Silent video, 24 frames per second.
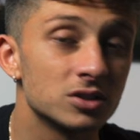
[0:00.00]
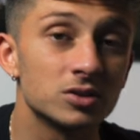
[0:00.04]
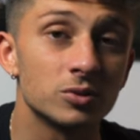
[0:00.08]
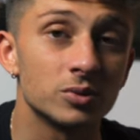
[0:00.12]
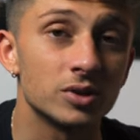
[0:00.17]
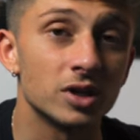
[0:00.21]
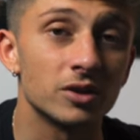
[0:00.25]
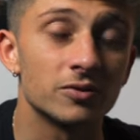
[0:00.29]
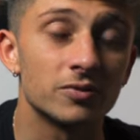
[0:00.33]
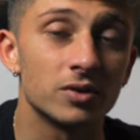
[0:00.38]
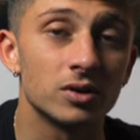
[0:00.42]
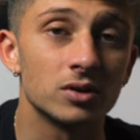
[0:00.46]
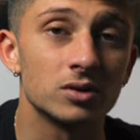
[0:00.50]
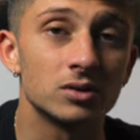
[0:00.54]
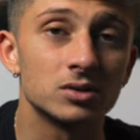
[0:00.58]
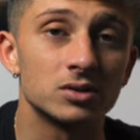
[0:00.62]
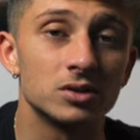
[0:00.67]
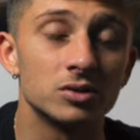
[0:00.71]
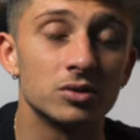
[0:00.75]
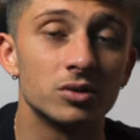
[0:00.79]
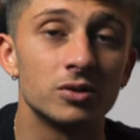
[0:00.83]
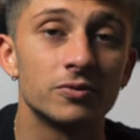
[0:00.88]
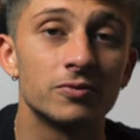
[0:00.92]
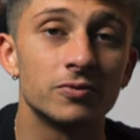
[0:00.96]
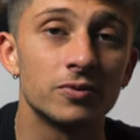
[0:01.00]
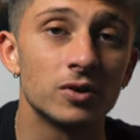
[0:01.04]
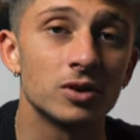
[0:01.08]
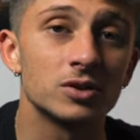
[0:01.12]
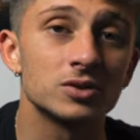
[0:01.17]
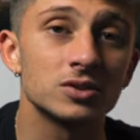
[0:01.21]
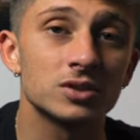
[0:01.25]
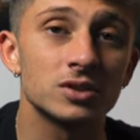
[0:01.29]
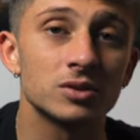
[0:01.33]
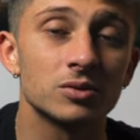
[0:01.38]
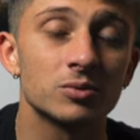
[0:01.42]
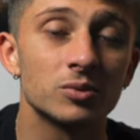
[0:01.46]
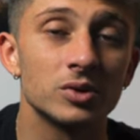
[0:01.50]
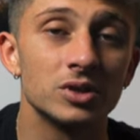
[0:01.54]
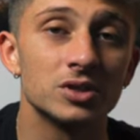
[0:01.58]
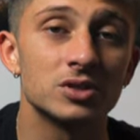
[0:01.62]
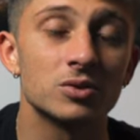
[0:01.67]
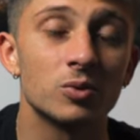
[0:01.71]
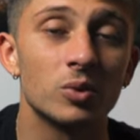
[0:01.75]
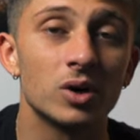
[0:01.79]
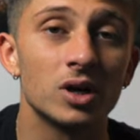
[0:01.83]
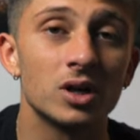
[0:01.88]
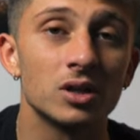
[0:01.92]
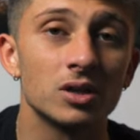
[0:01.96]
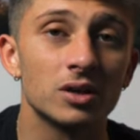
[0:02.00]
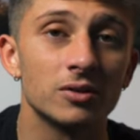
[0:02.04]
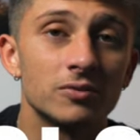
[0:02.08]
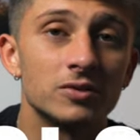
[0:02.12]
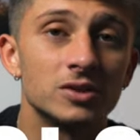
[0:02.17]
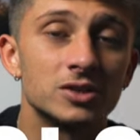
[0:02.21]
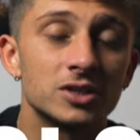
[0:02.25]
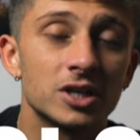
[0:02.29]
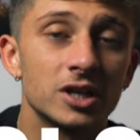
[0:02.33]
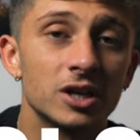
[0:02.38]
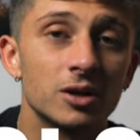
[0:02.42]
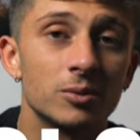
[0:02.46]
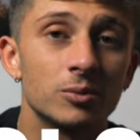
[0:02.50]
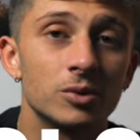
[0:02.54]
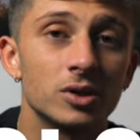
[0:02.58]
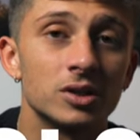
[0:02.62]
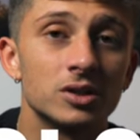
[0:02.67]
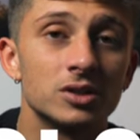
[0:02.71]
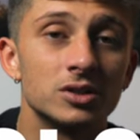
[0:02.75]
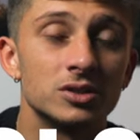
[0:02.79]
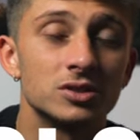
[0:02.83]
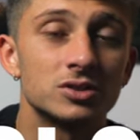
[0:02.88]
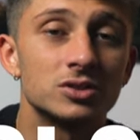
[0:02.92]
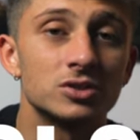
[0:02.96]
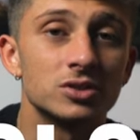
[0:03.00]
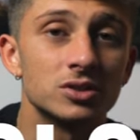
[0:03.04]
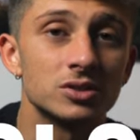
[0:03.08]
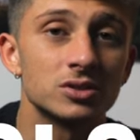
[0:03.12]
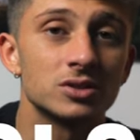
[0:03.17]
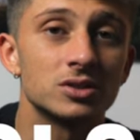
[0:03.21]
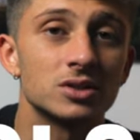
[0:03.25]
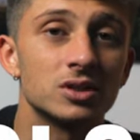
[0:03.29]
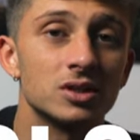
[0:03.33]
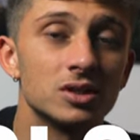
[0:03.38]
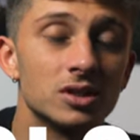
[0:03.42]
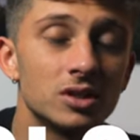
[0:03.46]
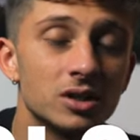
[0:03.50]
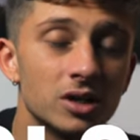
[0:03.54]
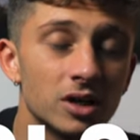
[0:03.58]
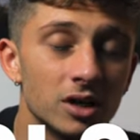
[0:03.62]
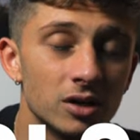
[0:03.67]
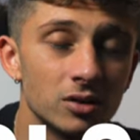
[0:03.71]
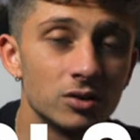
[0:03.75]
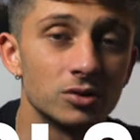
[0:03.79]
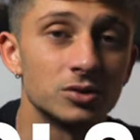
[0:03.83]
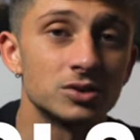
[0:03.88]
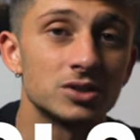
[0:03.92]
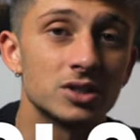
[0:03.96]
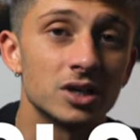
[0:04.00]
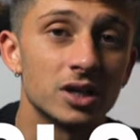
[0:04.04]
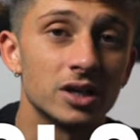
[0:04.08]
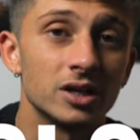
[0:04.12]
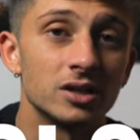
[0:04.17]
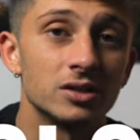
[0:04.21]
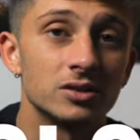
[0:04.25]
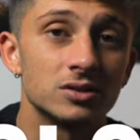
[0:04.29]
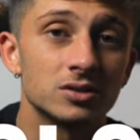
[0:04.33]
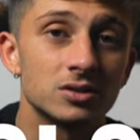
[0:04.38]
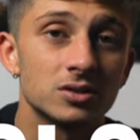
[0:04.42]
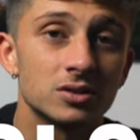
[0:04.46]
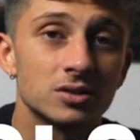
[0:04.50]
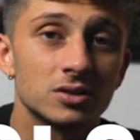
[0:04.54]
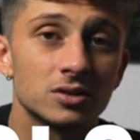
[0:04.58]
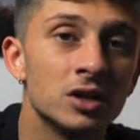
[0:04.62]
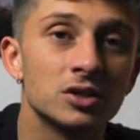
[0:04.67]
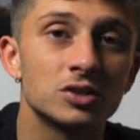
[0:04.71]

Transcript: So without further ado, the first reason why I love this camera is just the color science.